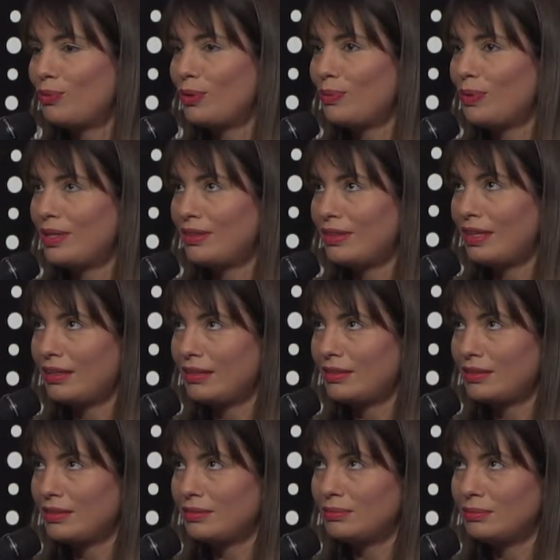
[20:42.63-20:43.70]
We went
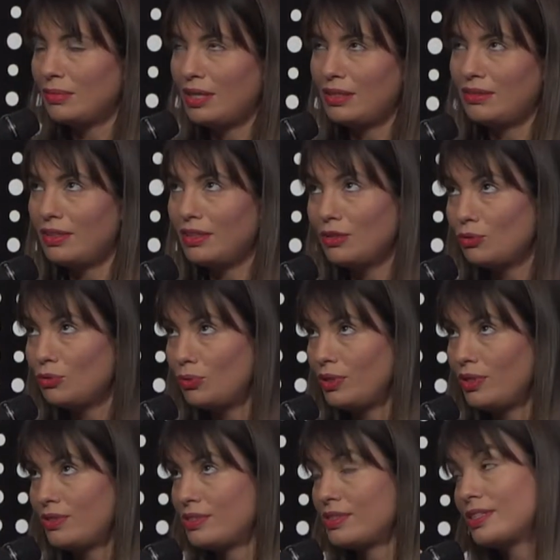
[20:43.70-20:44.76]
like I think in 2
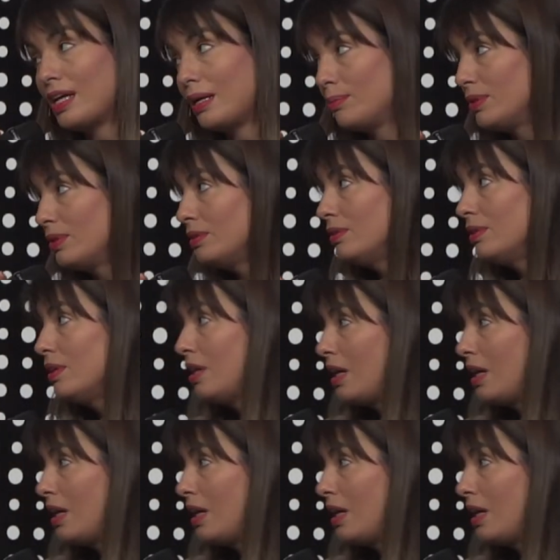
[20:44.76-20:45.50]
years double